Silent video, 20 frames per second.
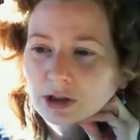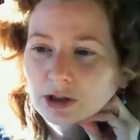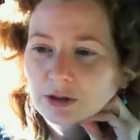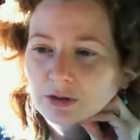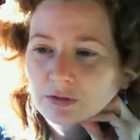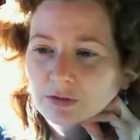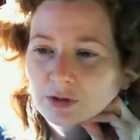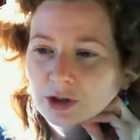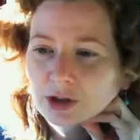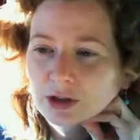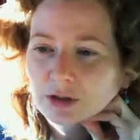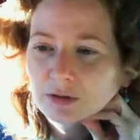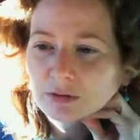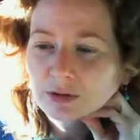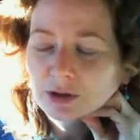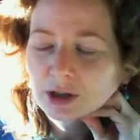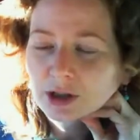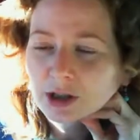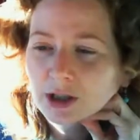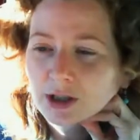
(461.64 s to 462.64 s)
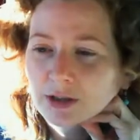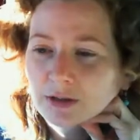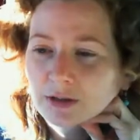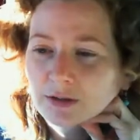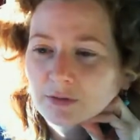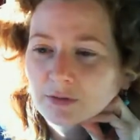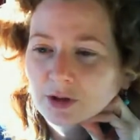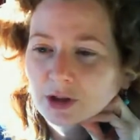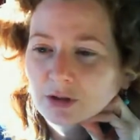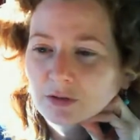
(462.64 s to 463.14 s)
a large video and hide
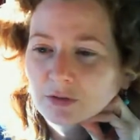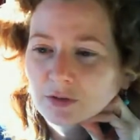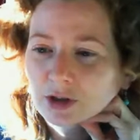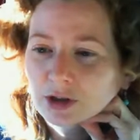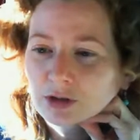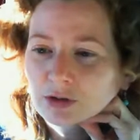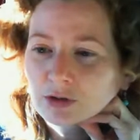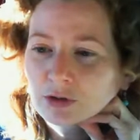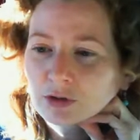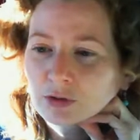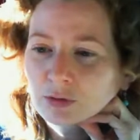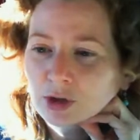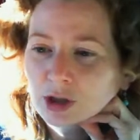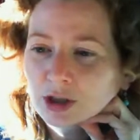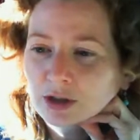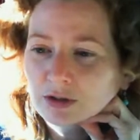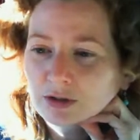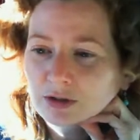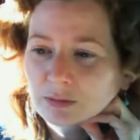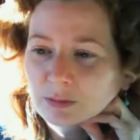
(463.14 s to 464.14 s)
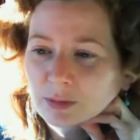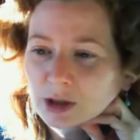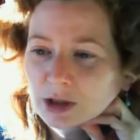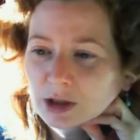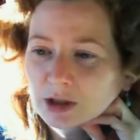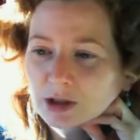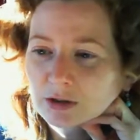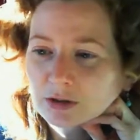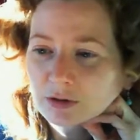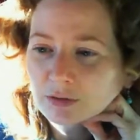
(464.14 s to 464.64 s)
other video feeds. New guests in my
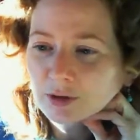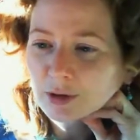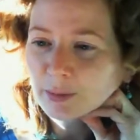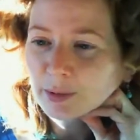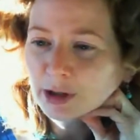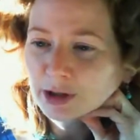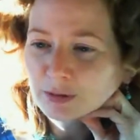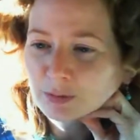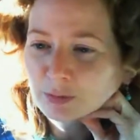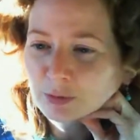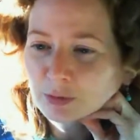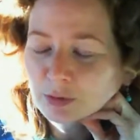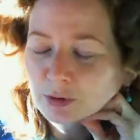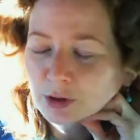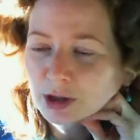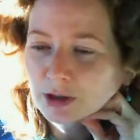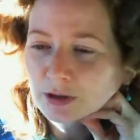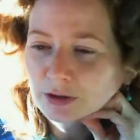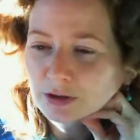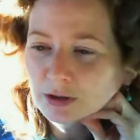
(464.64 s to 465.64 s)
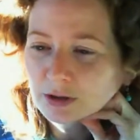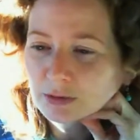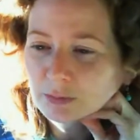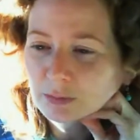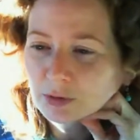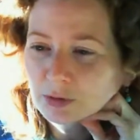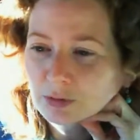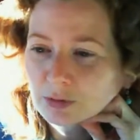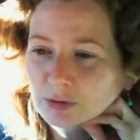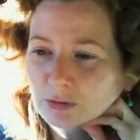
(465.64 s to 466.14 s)
large 3+ broadcast on
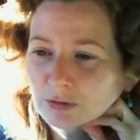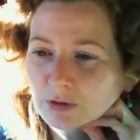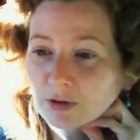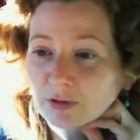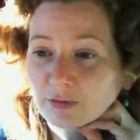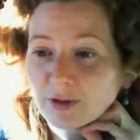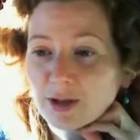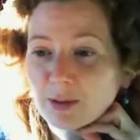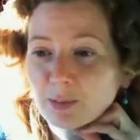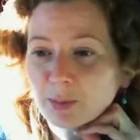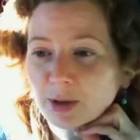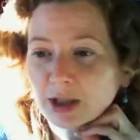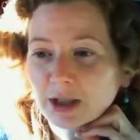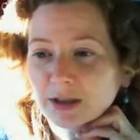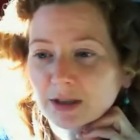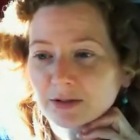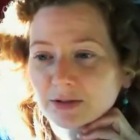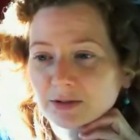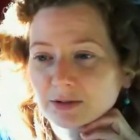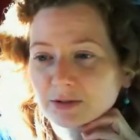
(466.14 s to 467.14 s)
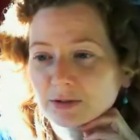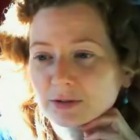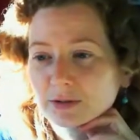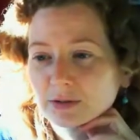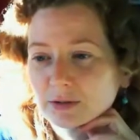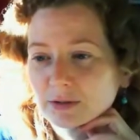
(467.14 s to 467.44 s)
mute. 3+. Does